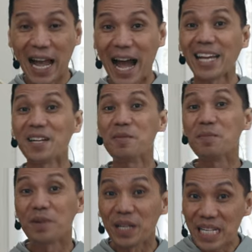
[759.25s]
I am
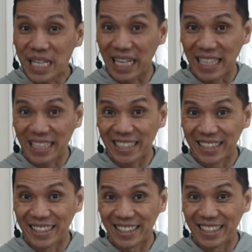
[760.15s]
breathing.
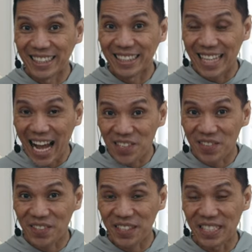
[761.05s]

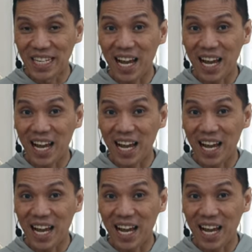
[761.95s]
Naturally,